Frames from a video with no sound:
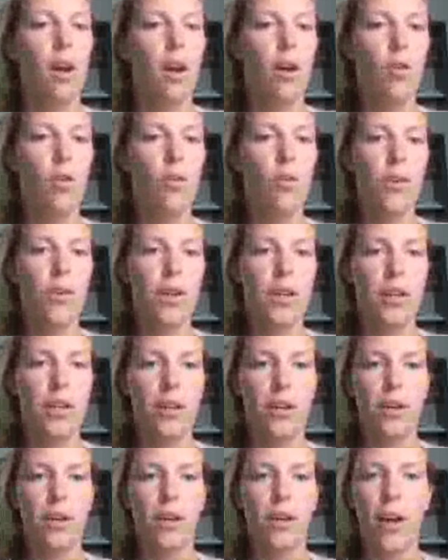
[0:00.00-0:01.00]
Over
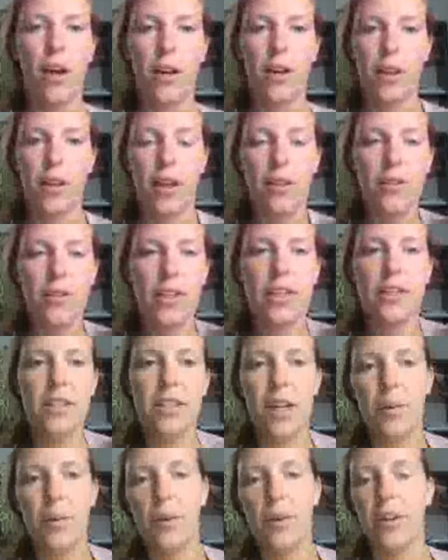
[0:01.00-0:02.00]
here on the left-hand
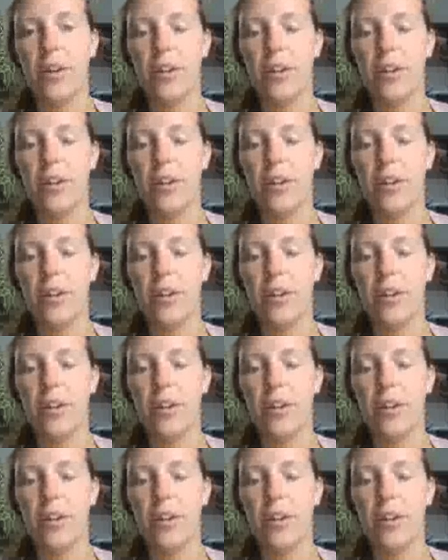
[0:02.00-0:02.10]
side we have